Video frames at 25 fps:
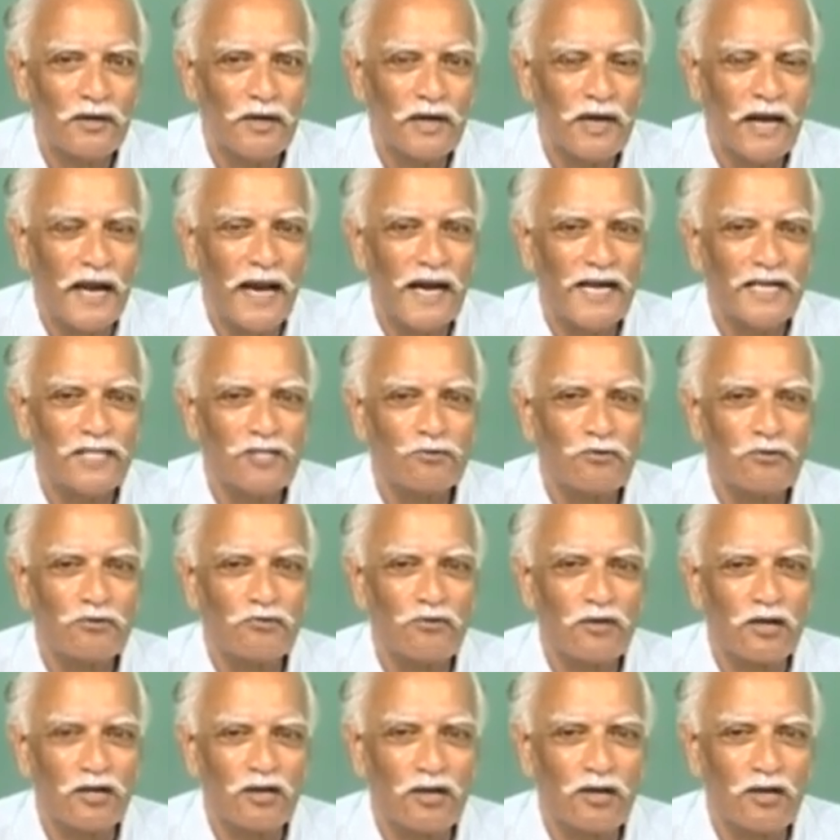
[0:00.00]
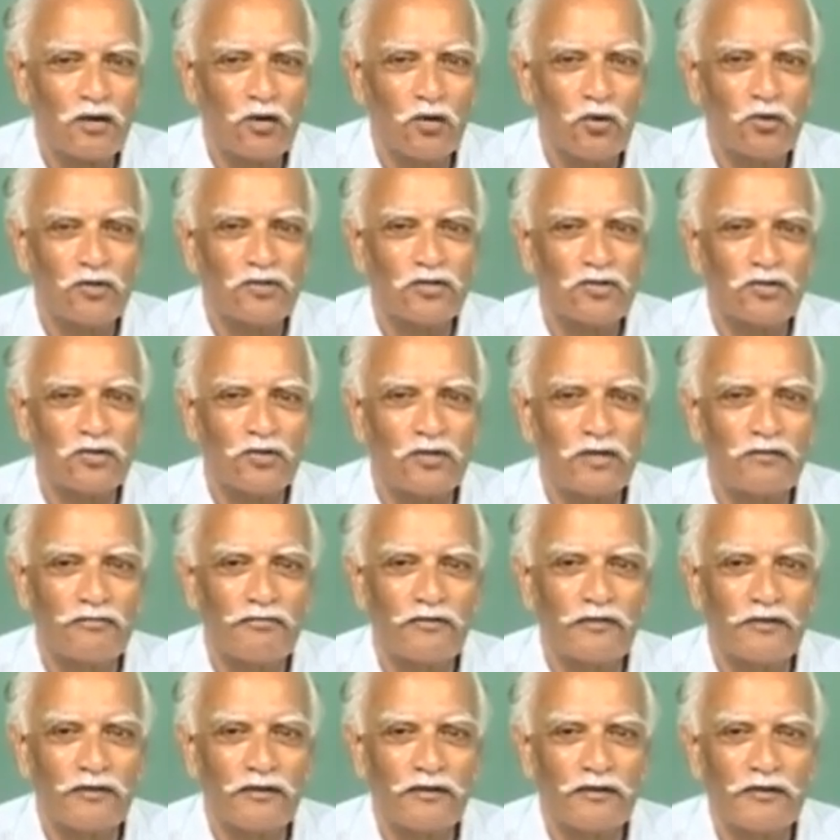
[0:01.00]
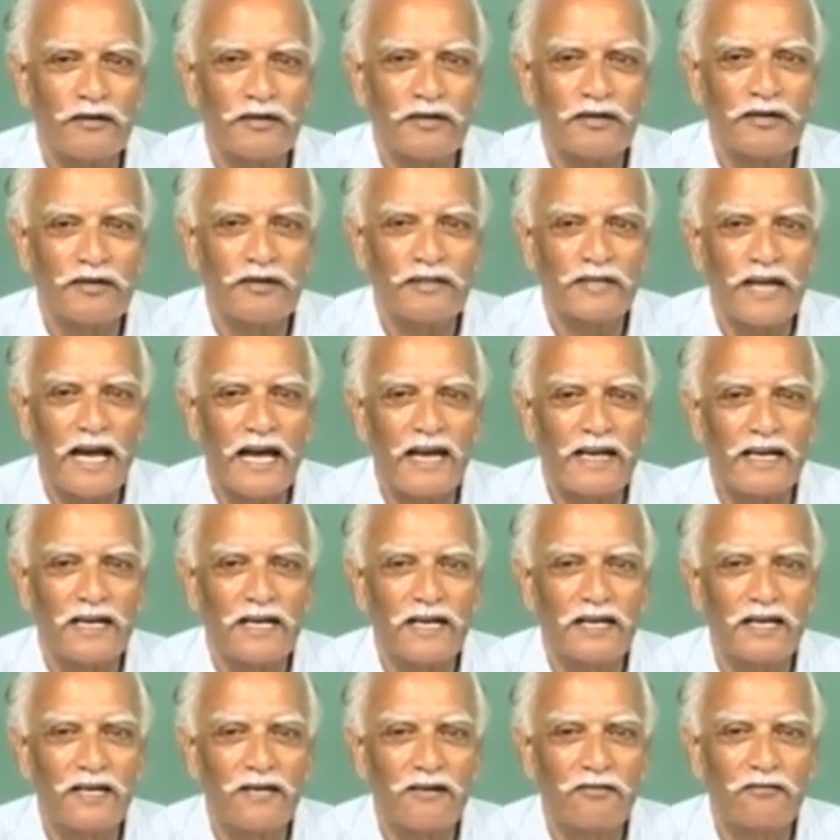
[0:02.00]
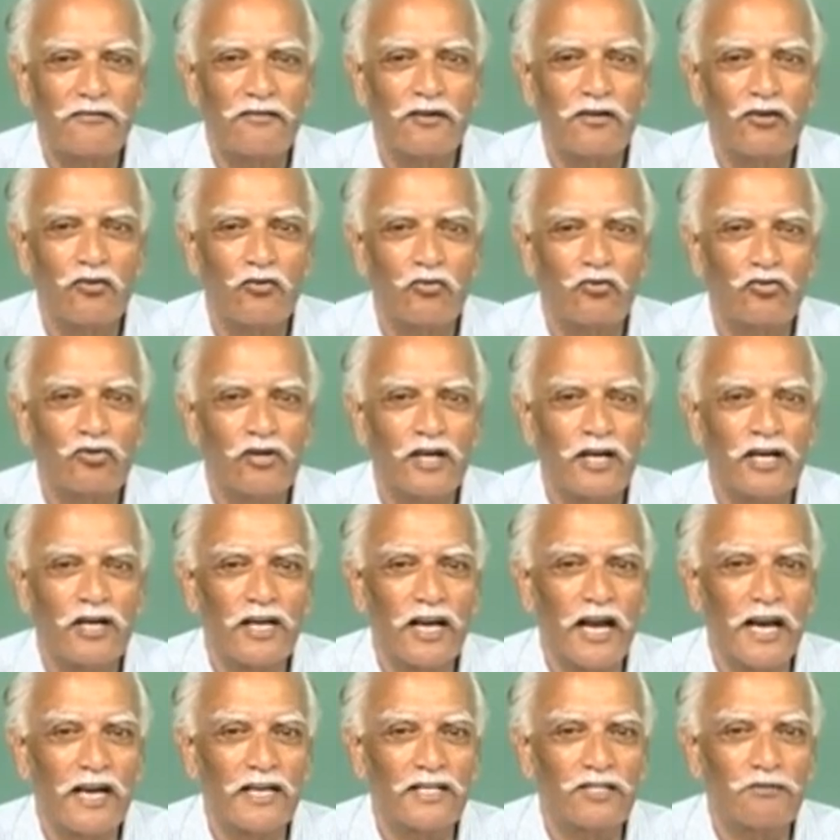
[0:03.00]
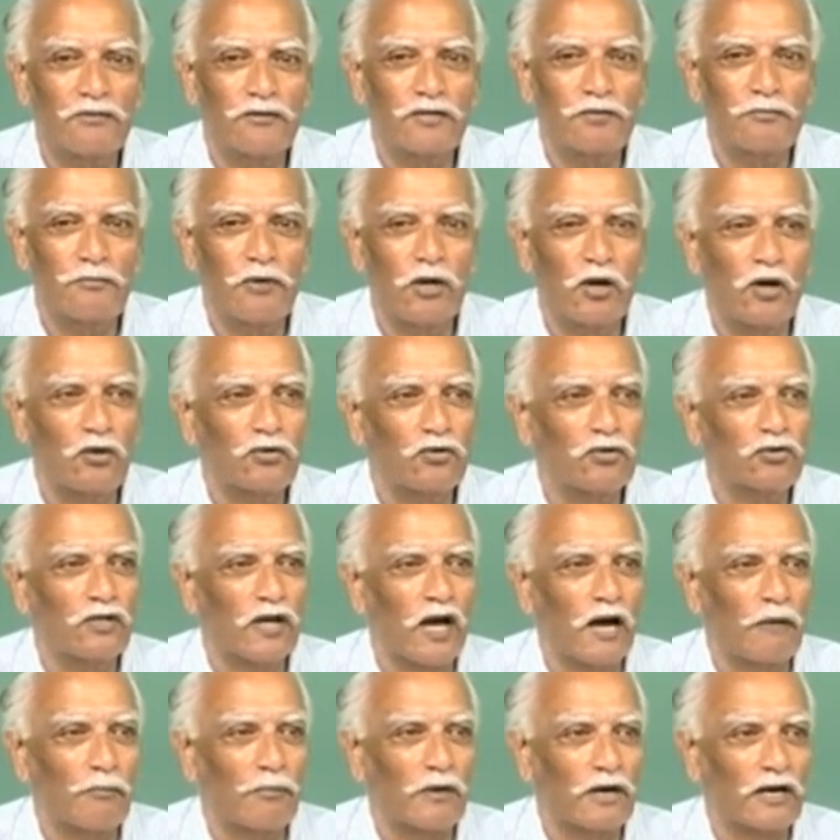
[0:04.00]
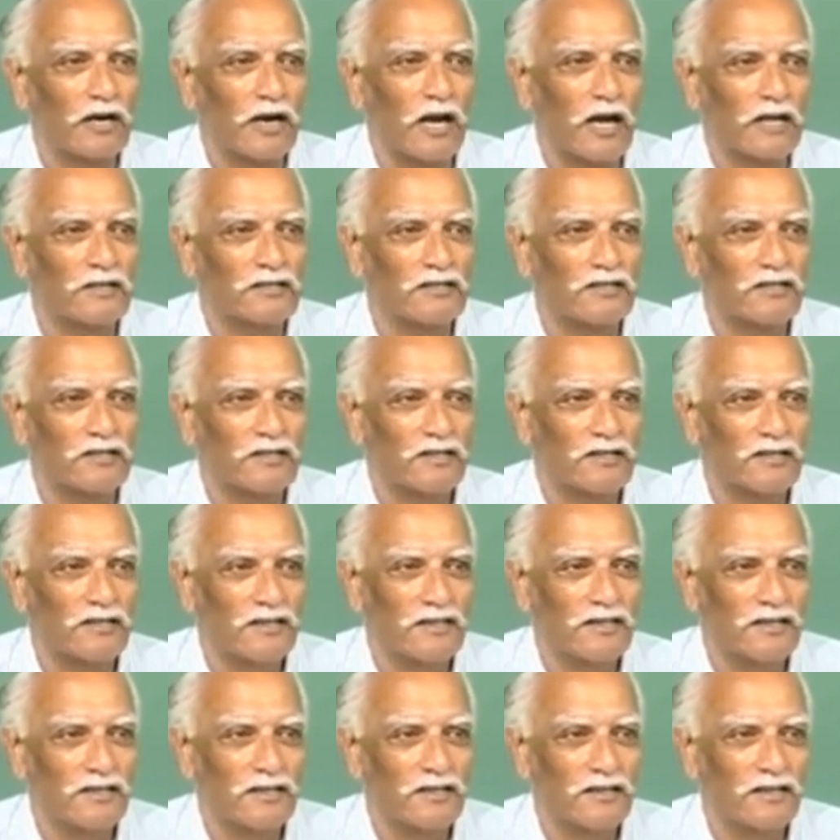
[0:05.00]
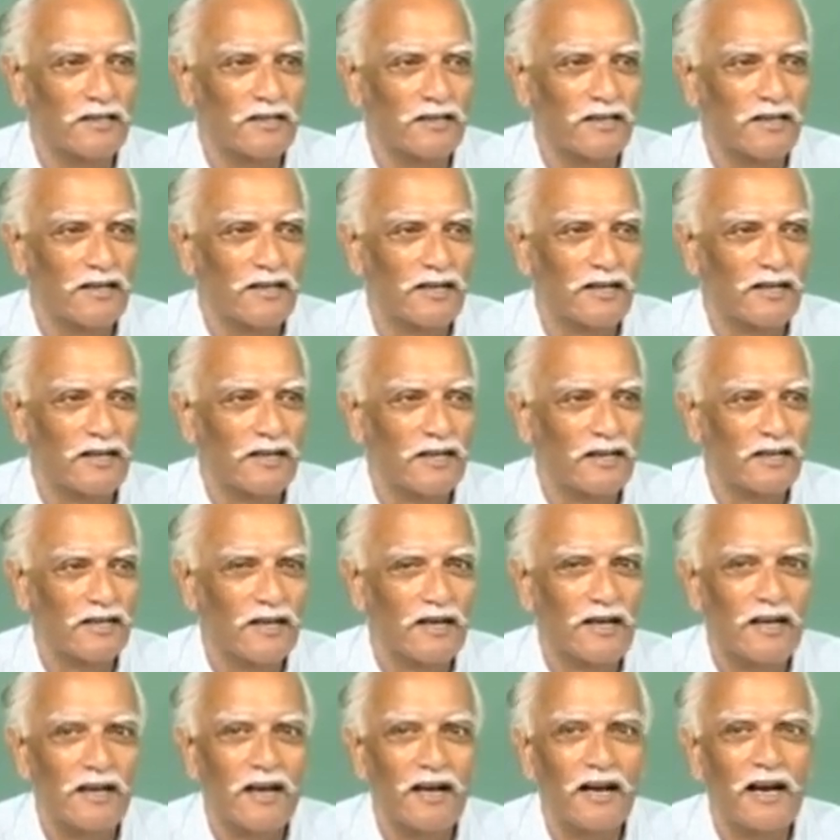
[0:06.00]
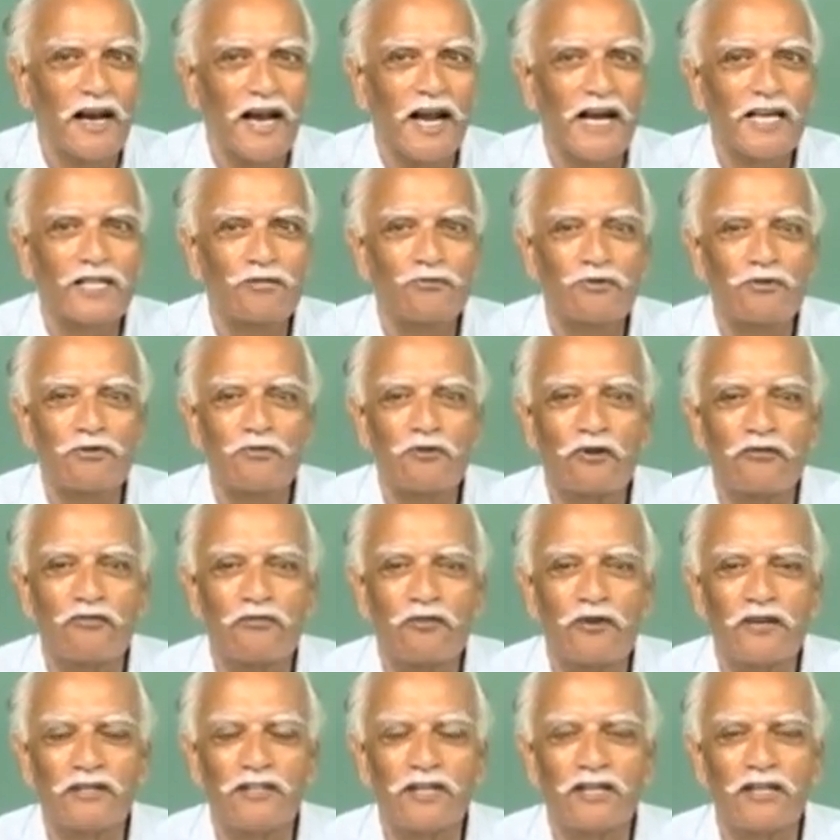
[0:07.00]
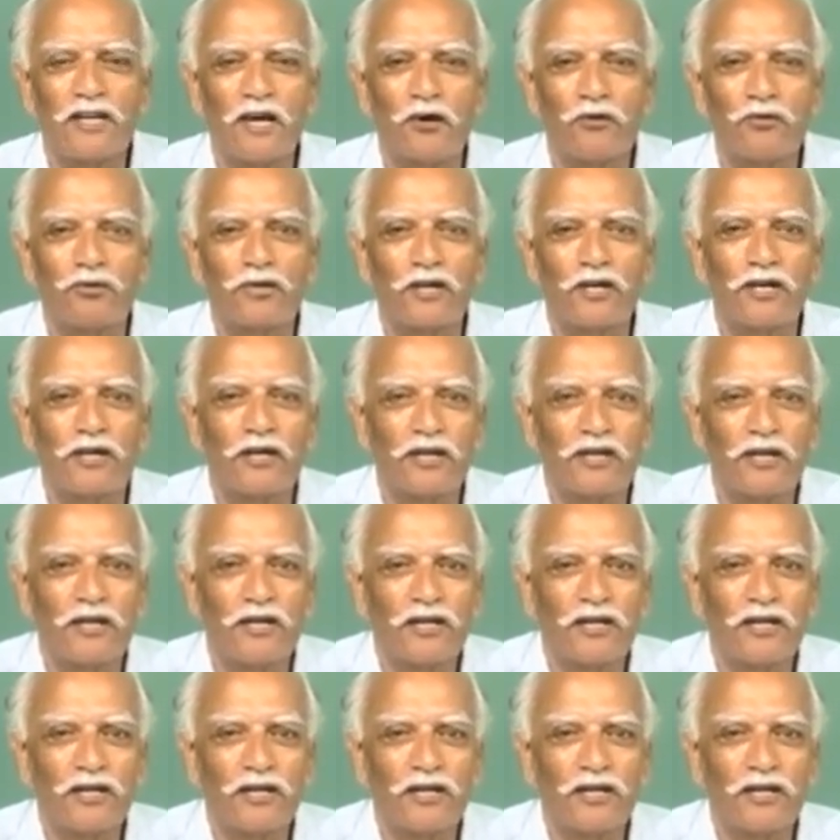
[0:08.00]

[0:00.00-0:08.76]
Lands which were close to the tank were usually lands which belonged to the upper castes. Lands which were further down the